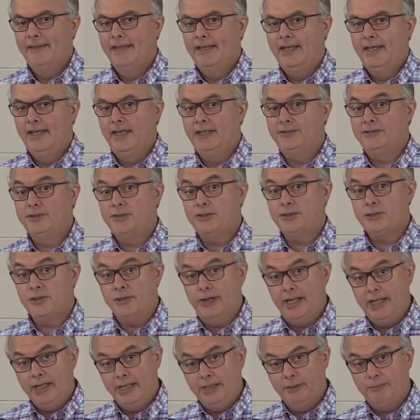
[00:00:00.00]
It's a
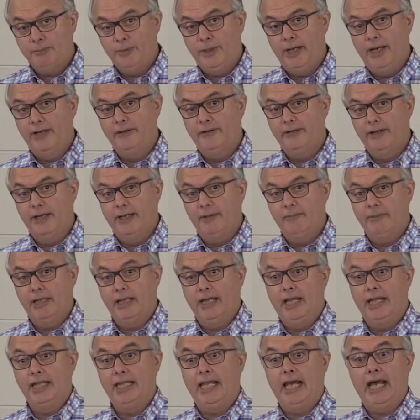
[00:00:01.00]
training program,
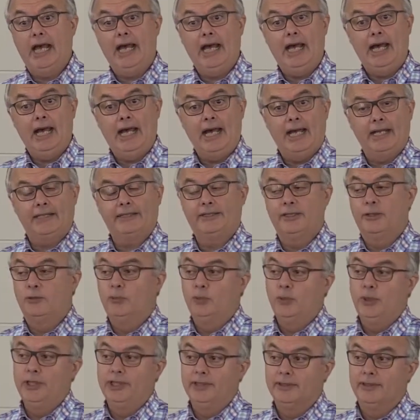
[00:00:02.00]
and the heart, the
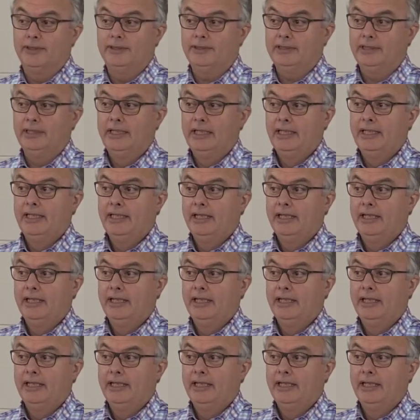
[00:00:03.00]
will,